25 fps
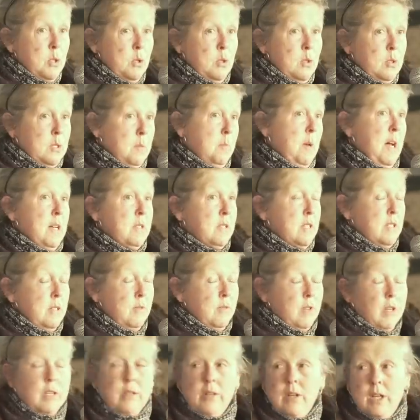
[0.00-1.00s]
talks about it,
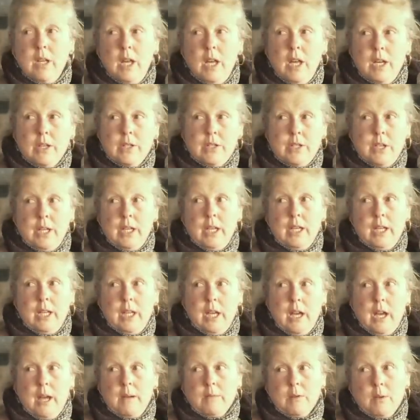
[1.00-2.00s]
Roo,
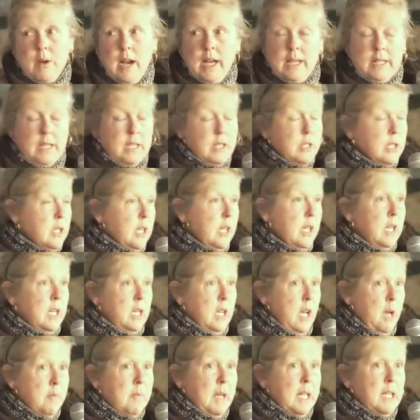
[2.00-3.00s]
she, Granny,
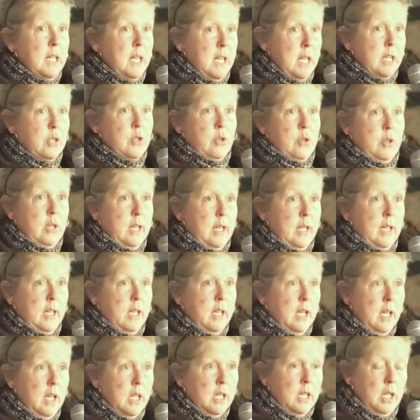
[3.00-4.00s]
she, I mean,
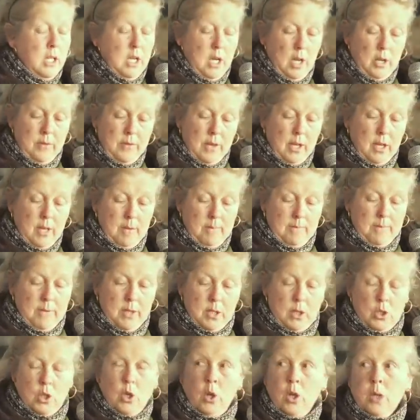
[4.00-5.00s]
literally, you know, the
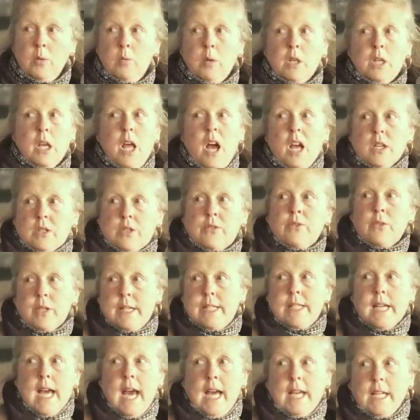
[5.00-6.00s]
joint would last
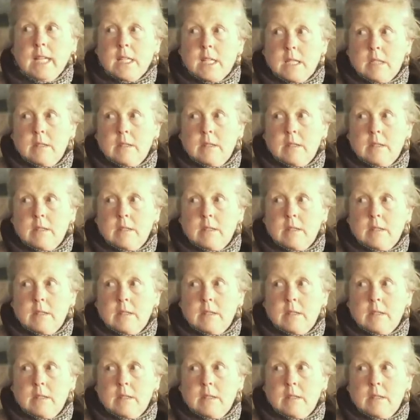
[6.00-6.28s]
3 days.